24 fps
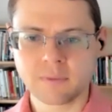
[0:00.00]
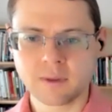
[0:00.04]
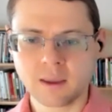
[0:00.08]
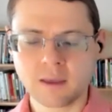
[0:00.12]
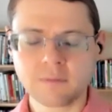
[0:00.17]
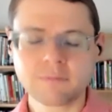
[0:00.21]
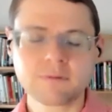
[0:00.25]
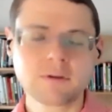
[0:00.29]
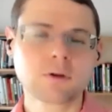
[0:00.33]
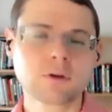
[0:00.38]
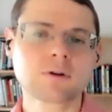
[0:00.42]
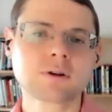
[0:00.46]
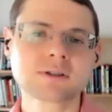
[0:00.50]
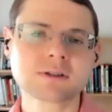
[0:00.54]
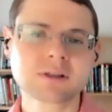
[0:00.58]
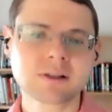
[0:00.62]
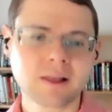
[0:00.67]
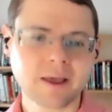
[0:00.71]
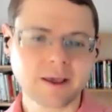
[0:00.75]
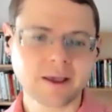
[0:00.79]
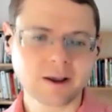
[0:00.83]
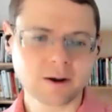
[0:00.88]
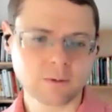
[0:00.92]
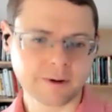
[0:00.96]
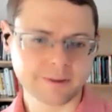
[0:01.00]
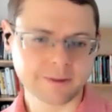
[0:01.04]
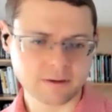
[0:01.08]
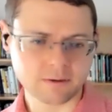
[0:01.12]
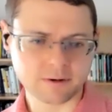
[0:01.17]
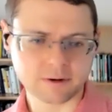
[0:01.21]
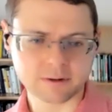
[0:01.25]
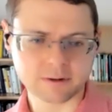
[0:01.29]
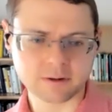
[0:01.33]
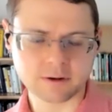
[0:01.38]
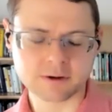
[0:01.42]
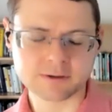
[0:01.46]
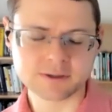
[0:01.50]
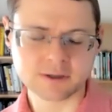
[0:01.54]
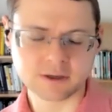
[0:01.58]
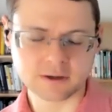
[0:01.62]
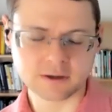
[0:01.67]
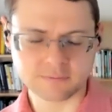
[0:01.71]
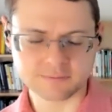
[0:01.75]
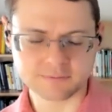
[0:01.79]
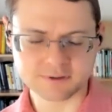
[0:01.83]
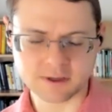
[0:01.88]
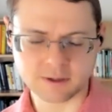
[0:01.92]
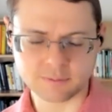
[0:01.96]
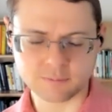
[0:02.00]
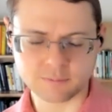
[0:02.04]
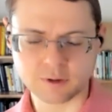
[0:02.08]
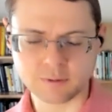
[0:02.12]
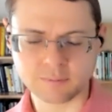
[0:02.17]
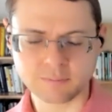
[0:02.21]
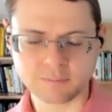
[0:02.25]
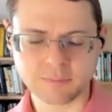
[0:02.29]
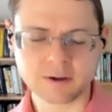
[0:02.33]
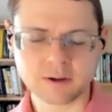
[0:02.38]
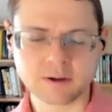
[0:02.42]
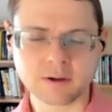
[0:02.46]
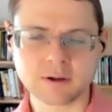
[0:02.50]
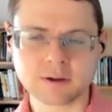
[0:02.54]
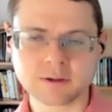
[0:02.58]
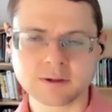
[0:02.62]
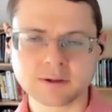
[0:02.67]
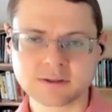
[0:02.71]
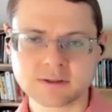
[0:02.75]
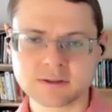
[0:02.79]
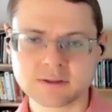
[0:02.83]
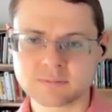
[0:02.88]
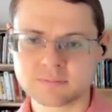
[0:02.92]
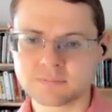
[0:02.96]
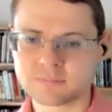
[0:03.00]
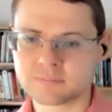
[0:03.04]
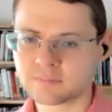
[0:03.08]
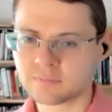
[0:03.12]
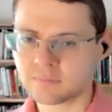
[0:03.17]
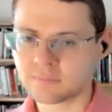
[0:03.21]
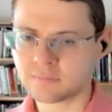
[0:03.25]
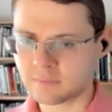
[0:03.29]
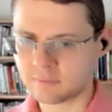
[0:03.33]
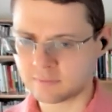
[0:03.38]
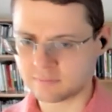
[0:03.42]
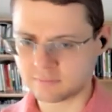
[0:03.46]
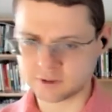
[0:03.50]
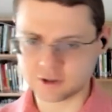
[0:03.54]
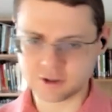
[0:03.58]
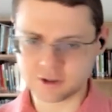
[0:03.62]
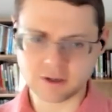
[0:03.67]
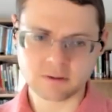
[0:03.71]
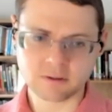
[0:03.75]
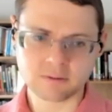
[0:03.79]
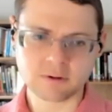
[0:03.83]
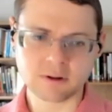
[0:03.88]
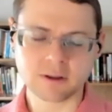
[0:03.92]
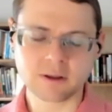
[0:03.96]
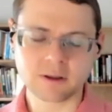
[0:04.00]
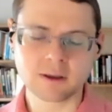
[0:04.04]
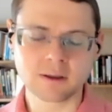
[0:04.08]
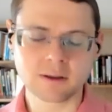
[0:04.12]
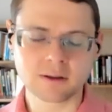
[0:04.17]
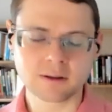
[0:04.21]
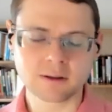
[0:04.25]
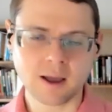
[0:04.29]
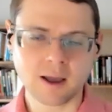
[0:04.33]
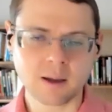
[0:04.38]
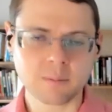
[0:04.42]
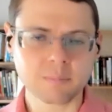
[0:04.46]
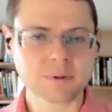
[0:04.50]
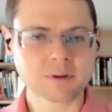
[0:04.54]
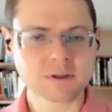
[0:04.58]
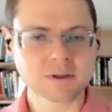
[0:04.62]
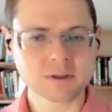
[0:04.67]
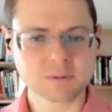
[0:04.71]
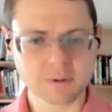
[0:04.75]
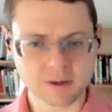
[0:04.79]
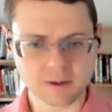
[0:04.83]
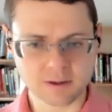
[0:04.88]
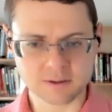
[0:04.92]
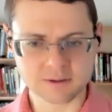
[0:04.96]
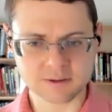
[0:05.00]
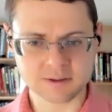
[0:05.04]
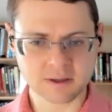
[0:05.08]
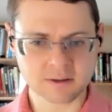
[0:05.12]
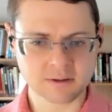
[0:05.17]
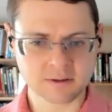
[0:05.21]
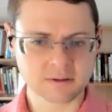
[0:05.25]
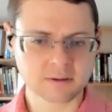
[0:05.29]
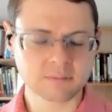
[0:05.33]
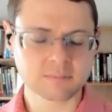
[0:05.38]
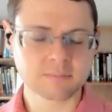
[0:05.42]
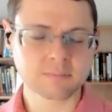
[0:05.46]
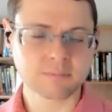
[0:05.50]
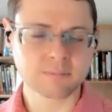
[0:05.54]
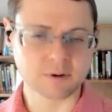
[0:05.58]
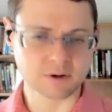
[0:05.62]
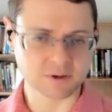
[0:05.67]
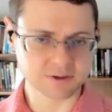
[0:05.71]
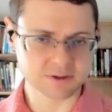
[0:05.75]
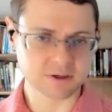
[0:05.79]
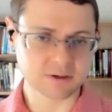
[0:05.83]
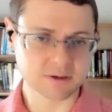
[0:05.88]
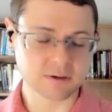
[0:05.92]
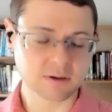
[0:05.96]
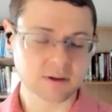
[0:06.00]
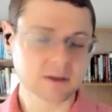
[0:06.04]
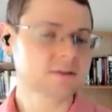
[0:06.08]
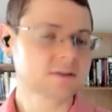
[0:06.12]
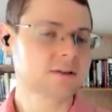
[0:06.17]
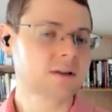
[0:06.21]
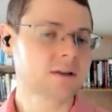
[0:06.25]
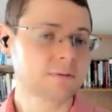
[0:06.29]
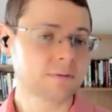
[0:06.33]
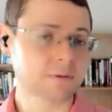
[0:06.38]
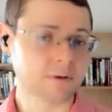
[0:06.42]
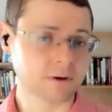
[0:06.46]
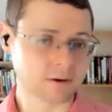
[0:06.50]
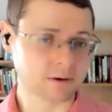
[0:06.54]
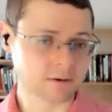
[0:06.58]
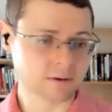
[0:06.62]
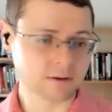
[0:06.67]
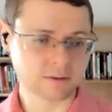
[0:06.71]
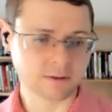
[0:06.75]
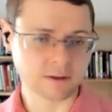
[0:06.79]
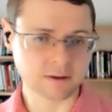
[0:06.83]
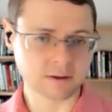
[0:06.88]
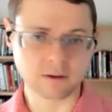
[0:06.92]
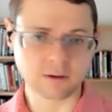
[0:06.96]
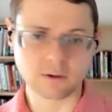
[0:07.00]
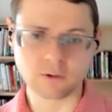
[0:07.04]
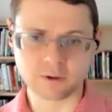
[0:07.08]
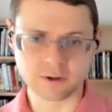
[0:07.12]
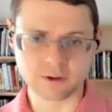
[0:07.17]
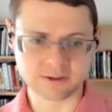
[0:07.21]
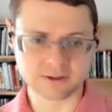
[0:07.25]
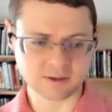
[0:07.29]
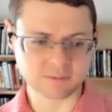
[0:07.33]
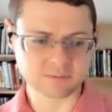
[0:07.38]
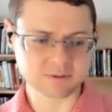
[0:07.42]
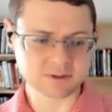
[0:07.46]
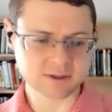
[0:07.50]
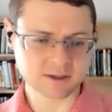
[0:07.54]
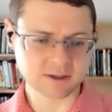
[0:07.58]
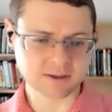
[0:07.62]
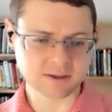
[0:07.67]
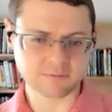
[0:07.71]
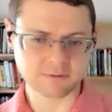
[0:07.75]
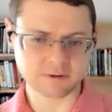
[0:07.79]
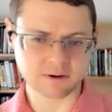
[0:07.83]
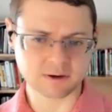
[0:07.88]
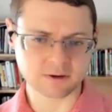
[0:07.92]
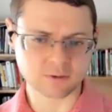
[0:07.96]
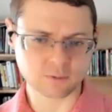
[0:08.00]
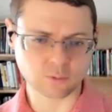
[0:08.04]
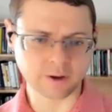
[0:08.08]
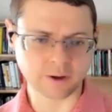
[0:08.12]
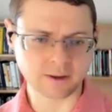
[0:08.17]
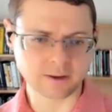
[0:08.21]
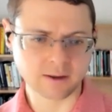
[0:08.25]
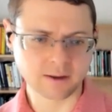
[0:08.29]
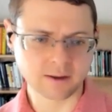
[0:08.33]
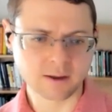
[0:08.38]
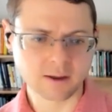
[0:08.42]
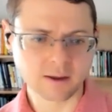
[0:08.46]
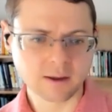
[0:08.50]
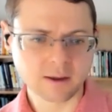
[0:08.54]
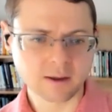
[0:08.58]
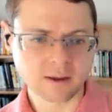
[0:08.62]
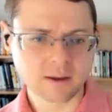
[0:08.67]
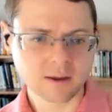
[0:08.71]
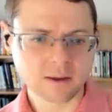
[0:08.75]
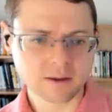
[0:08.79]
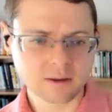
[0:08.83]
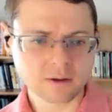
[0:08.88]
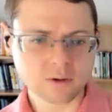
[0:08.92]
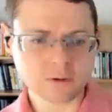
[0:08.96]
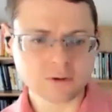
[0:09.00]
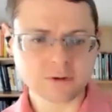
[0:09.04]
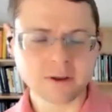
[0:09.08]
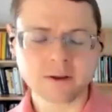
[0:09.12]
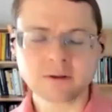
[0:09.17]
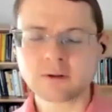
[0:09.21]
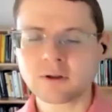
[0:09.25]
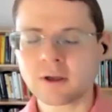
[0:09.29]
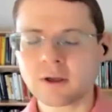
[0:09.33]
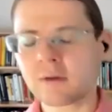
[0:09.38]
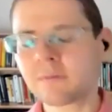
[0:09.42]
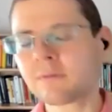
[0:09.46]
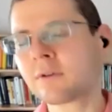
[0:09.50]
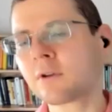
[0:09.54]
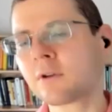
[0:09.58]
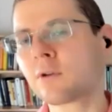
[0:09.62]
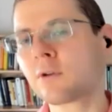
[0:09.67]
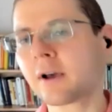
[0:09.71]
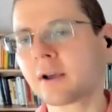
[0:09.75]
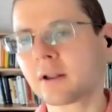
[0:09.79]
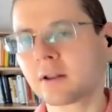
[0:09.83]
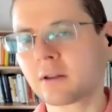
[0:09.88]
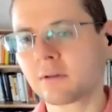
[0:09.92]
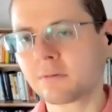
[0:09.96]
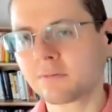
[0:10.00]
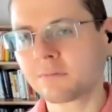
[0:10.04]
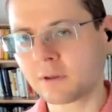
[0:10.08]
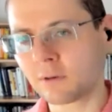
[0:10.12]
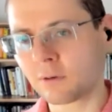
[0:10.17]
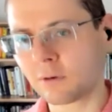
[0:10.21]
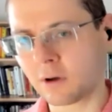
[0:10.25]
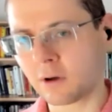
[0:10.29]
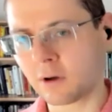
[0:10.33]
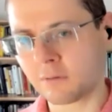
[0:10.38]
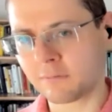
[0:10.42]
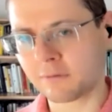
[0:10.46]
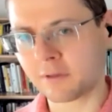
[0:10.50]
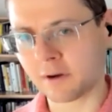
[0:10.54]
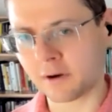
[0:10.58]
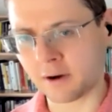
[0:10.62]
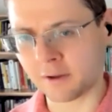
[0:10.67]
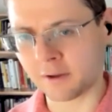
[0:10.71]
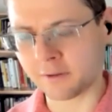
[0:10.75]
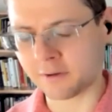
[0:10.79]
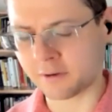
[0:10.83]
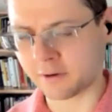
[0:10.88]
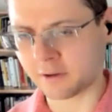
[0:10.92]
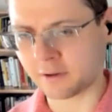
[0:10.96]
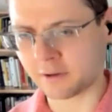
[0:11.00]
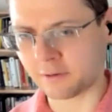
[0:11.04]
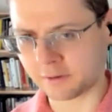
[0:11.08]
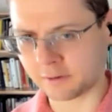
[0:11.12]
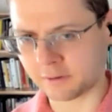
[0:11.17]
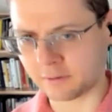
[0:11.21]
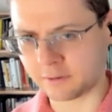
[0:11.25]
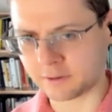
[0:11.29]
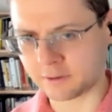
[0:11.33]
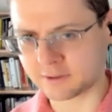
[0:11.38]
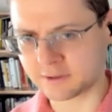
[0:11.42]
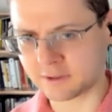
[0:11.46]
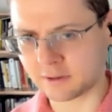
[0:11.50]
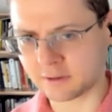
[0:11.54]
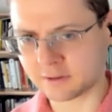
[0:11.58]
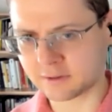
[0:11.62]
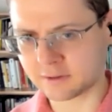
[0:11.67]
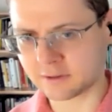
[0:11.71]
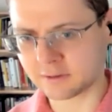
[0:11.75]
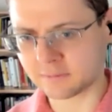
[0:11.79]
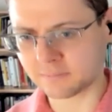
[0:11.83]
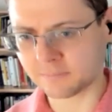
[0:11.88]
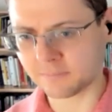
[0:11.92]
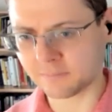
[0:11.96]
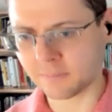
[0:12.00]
if you dislike one characteristic of someone because generally it happens because that person is different than you in some significant way you'll tend to have too negative view of their other characteristics